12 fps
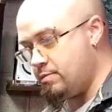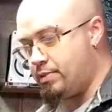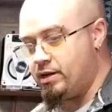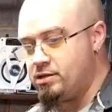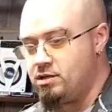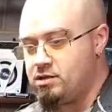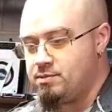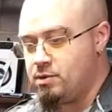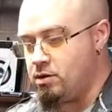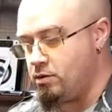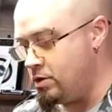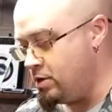to painting
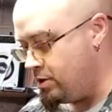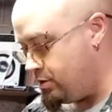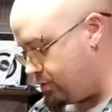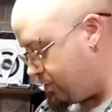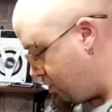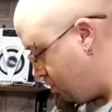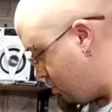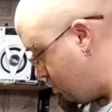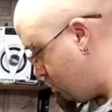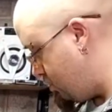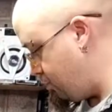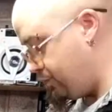tomorrow.
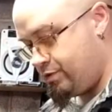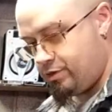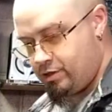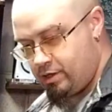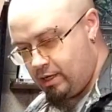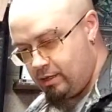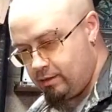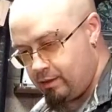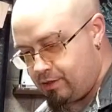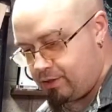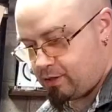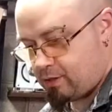So yeah,
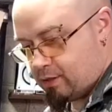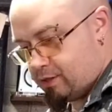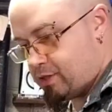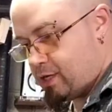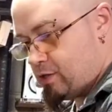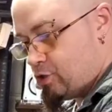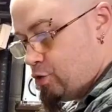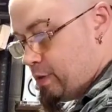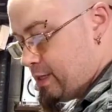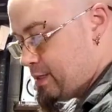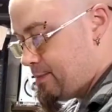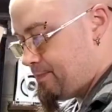let's get to
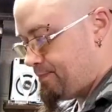it.